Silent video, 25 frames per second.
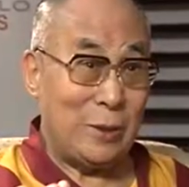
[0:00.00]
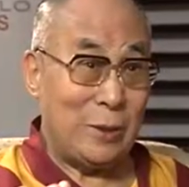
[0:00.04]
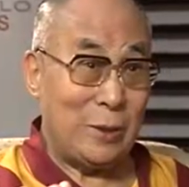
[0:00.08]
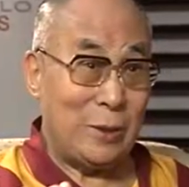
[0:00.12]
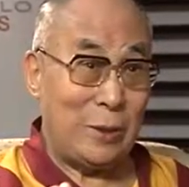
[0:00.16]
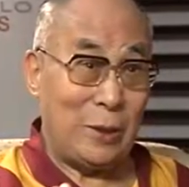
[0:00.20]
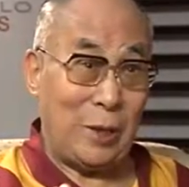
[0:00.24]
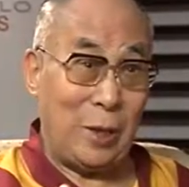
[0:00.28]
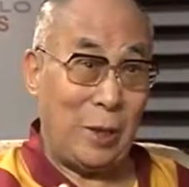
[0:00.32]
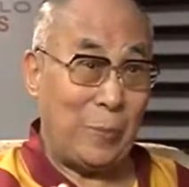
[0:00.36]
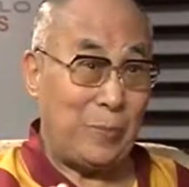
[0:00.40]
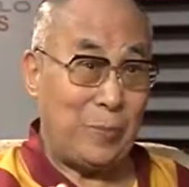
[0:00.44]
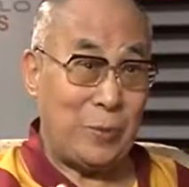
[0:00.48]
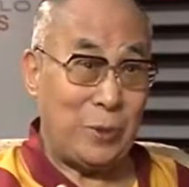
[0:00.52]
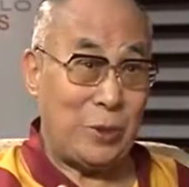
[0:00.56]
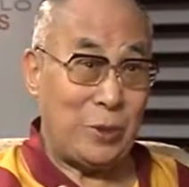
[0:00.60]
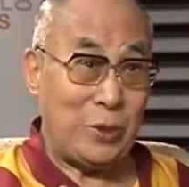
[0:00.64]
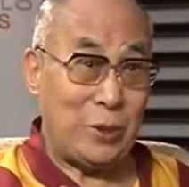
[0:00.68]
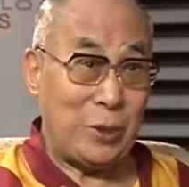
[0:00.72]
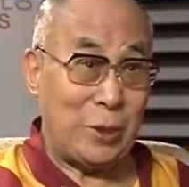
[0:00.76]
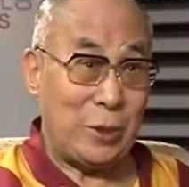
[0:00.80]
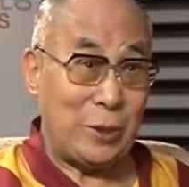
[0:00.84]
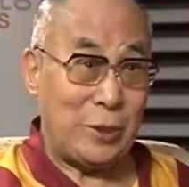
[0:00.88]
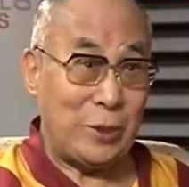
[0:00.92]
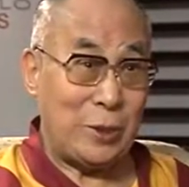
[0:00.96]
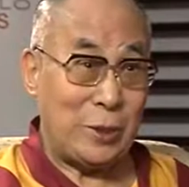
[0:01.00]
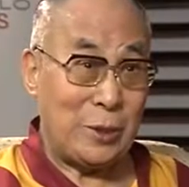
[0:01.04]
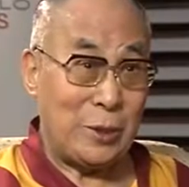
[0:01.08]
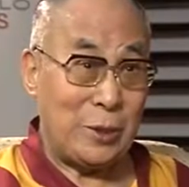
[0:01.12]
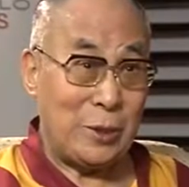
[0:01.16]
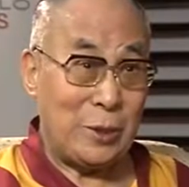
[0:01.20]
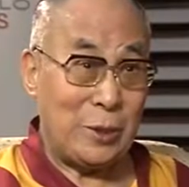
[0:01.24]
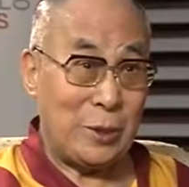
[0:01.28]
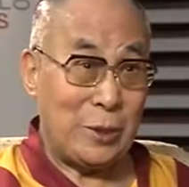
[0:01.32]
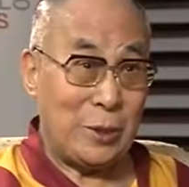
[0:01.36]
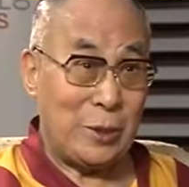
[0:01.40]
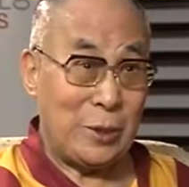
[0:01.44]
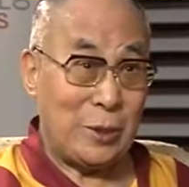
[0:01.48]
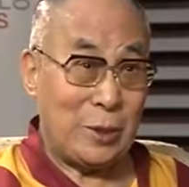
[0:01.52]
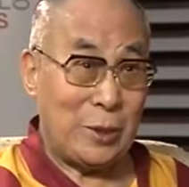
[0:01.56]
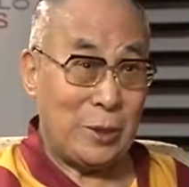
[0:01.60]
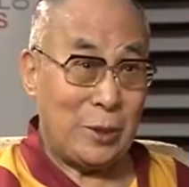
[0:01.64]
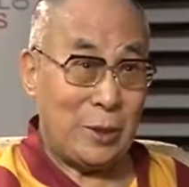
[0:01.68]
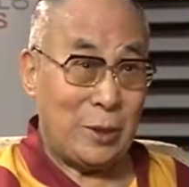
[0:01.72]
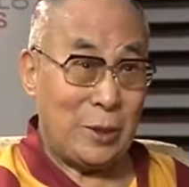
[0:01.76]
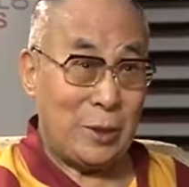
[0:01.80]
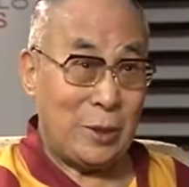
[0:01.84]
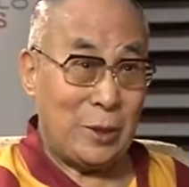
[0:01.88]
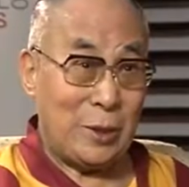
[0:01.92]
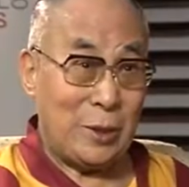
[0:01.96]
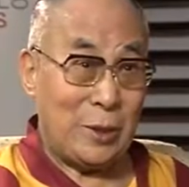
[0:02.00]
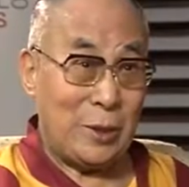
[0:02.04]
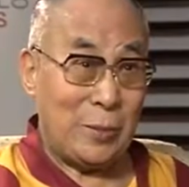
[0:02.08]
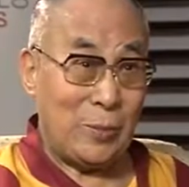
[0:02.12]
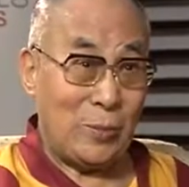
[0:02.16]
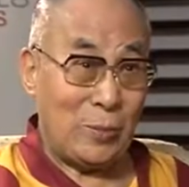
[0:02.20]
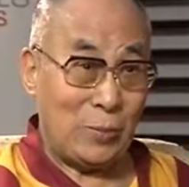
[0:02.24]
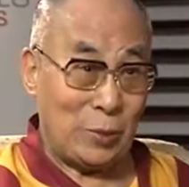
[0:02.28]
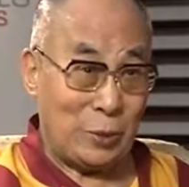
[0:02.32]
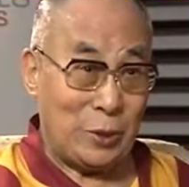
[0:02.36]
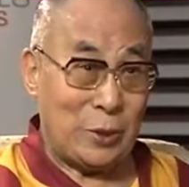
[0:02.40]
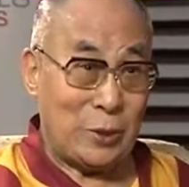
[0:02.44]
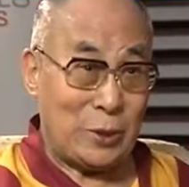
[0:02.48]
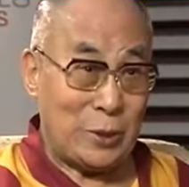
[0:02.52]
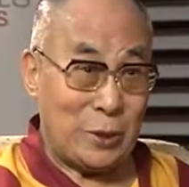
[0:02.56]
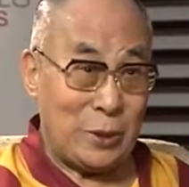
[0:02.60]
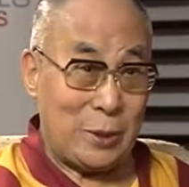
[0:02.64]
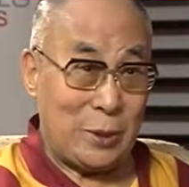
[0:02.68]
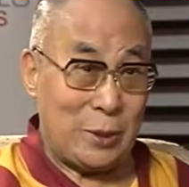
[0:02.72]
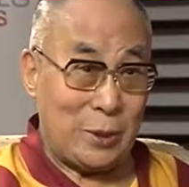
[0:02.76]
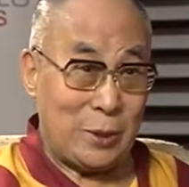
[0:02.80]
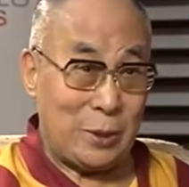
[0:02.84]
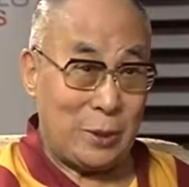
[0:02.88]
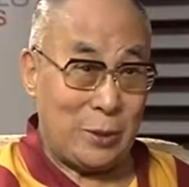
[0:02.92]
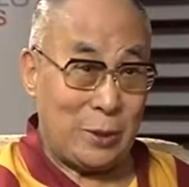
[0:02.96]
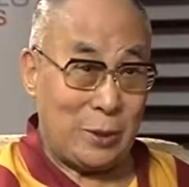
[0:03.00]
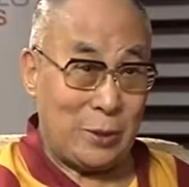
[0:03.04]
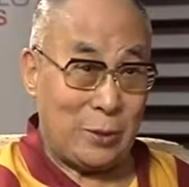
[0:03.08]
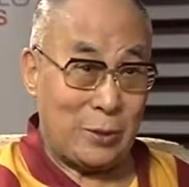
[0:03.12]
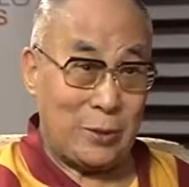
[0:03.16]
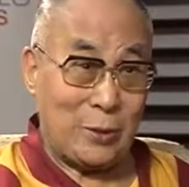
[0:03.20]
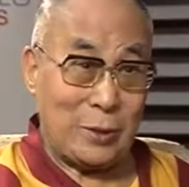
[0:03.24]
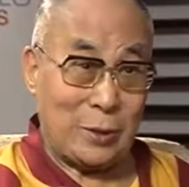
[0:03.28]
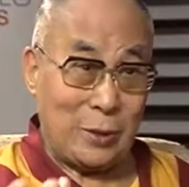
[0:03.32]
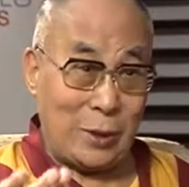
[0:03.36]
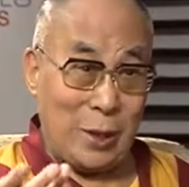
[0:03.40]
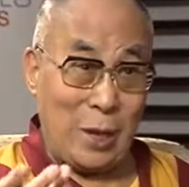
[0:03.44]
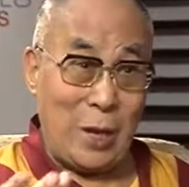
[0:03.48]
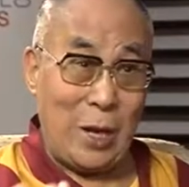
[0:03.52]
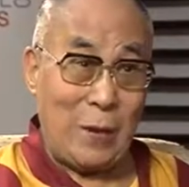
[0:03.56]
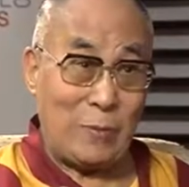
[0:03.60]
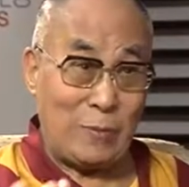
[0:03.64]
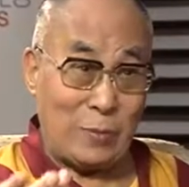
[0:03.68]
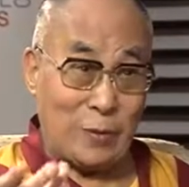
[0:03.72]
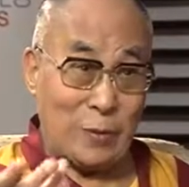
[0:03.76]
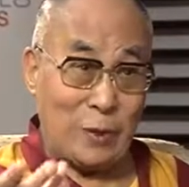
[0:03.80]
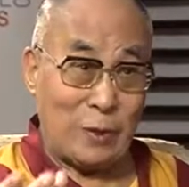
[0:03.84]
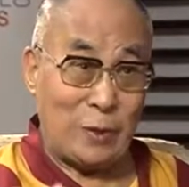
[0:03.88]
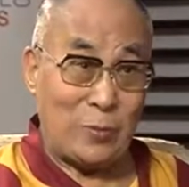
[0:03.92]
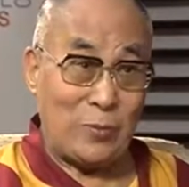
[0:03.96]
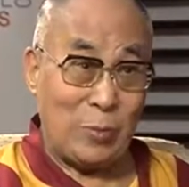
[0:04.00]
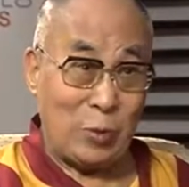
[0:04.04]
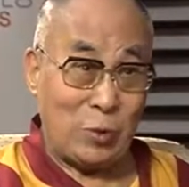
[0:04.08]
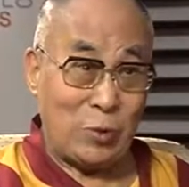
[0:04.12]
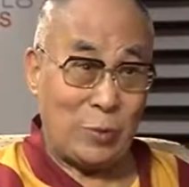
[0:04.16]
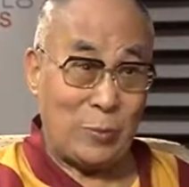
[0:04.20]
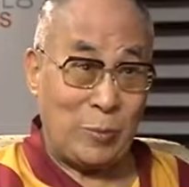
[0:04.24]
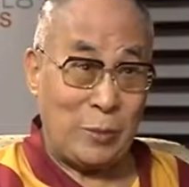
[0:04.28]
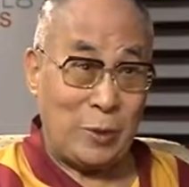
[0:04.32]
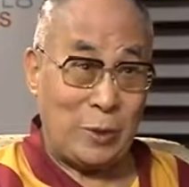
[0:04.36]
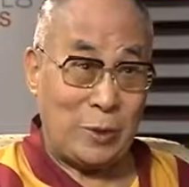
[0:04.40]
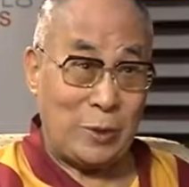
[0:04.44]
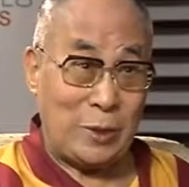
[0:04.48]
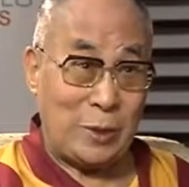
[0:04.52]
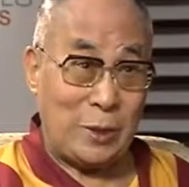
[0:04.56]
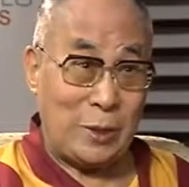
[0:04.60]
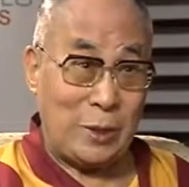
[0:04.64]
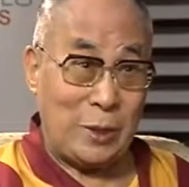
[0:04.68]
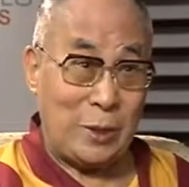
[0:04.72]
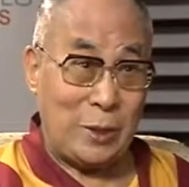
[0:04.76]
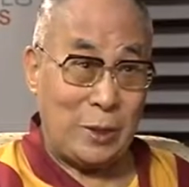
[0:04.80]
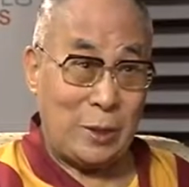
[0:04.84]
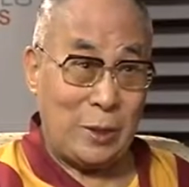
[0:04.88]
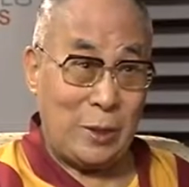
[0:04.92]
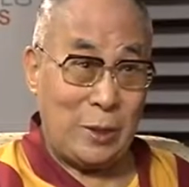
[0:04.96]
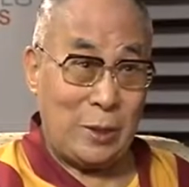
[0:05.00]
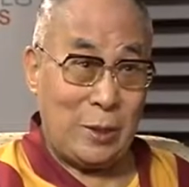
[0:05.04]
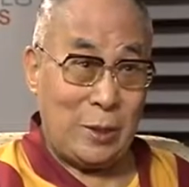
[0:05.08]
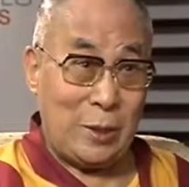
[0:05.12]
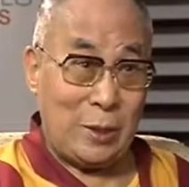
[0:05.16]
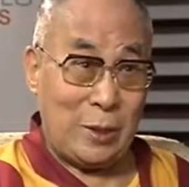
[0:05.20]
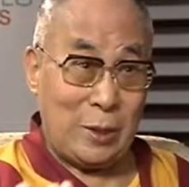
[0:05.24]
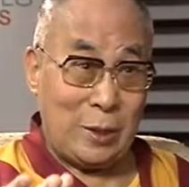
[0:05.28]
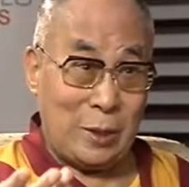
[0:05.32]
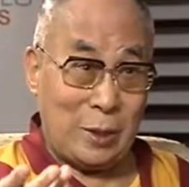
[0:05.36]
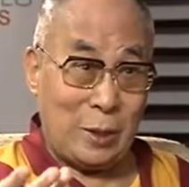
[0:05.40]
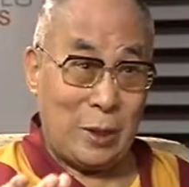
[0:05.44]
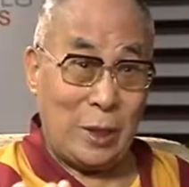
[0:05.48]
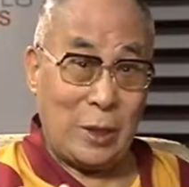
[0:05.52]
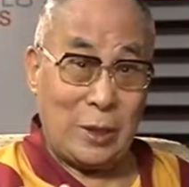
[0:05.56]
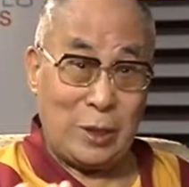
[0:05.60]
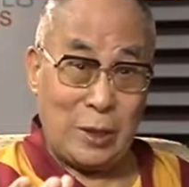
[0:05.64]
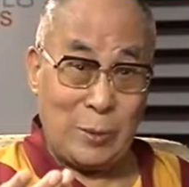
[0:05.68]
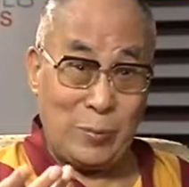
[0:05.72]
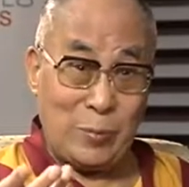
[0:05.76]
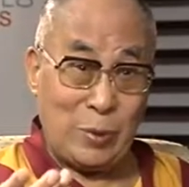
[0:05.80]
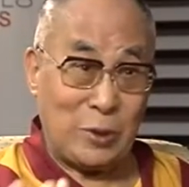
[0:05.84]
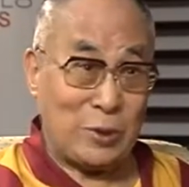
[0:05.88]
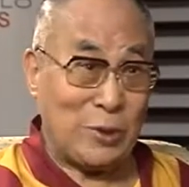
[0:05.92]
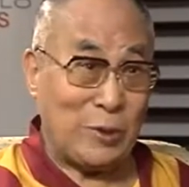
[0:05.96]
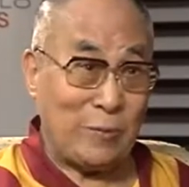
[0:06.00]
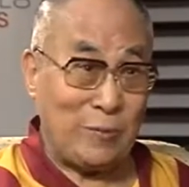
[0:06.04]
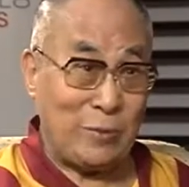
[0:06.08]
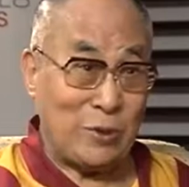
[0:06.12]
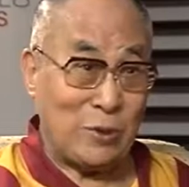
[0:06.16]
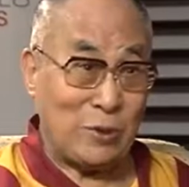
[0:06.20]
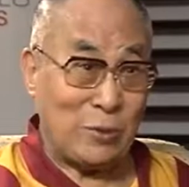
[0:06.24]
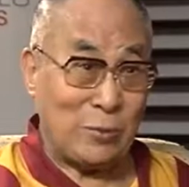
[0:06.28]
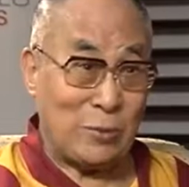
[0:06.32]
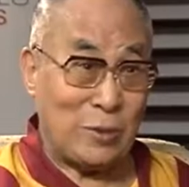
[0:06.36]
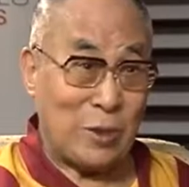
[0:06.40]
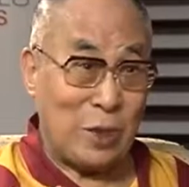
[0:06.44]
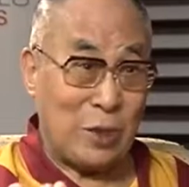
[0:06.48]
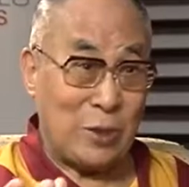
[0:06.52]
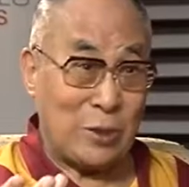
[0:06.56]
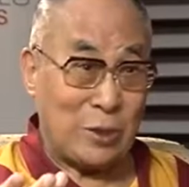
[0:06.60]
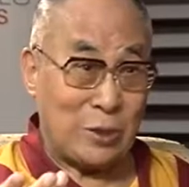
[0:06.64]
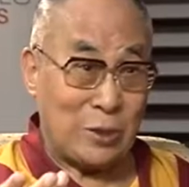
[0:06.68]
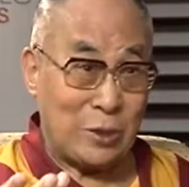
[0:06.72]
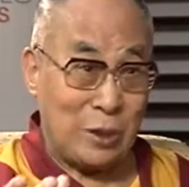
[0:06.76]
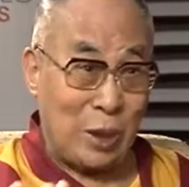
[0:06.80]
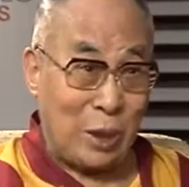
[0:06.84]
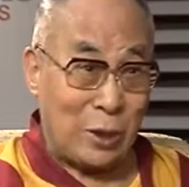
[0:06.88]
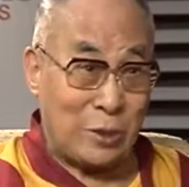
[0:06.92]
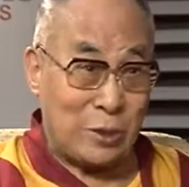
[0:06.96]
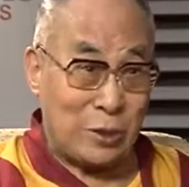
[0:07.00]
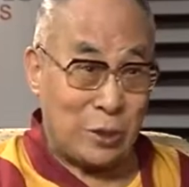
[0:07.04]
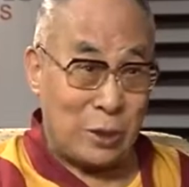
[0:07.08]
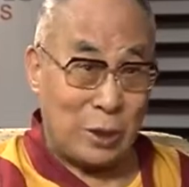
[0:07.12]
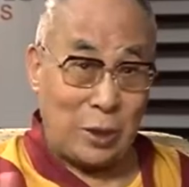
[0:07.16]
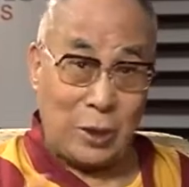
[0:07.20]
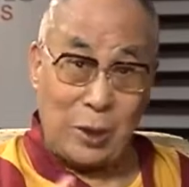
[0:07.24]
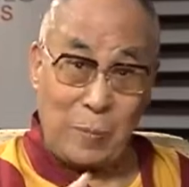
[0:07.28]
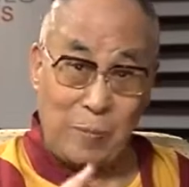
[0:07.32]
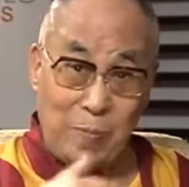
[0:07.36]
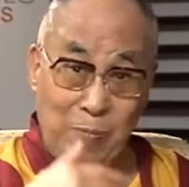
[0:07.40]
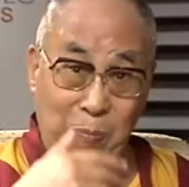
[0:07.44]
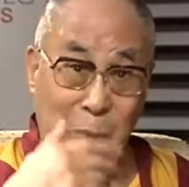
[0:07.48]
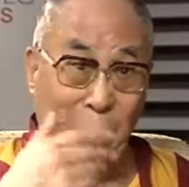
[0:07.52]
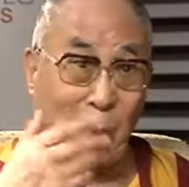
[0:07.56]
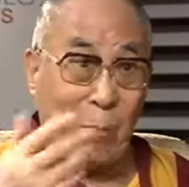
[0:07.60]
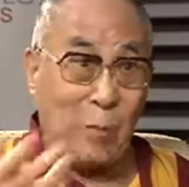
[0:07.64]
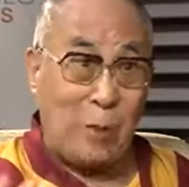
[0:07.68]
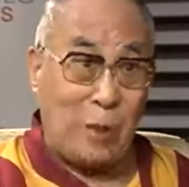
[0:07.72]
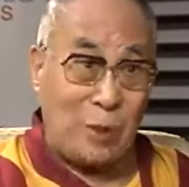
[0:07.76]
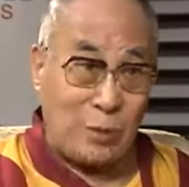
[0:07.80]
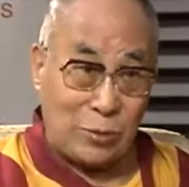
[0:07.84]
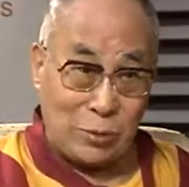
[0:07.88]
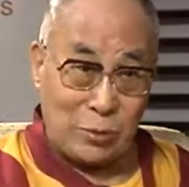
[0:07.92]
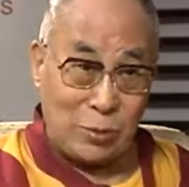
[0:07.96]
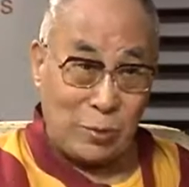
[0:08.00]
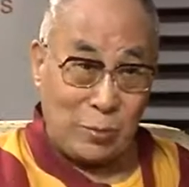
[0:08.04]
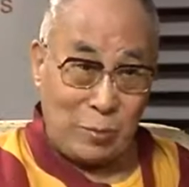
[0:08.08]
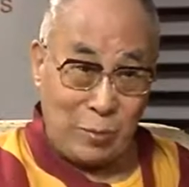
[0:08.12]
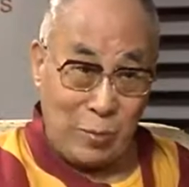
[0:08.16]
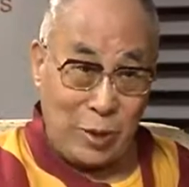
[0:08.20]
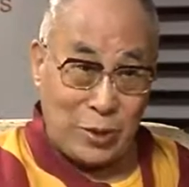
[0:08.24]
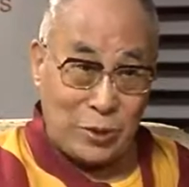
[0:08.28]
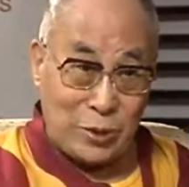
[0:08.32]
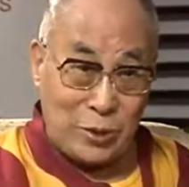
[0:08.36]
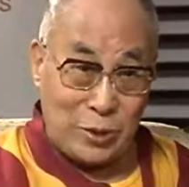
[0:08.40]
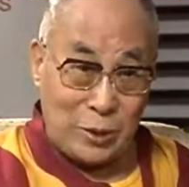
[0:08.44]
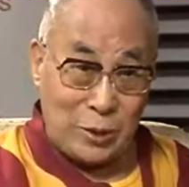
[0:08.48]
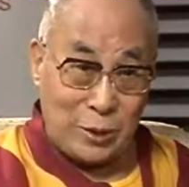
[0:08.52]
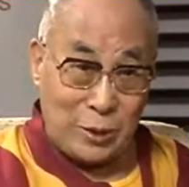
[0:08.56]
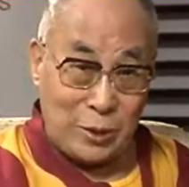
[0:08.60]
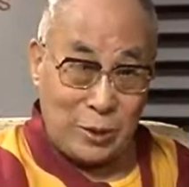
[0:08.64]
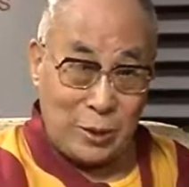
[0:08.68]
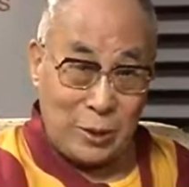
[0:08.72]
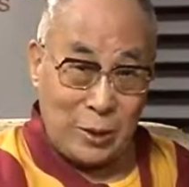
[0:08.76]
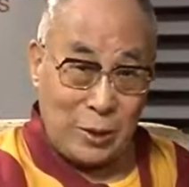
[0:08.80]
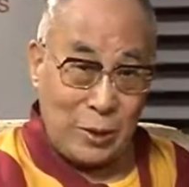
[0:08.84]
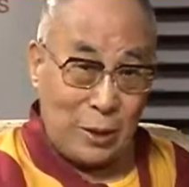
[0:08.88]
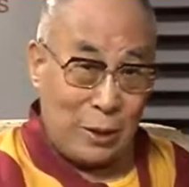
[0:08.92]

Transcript: he appreciates the Buddhists. They have the responsibility regarding preservation of Chinese culture. He publicly sort of mentioned.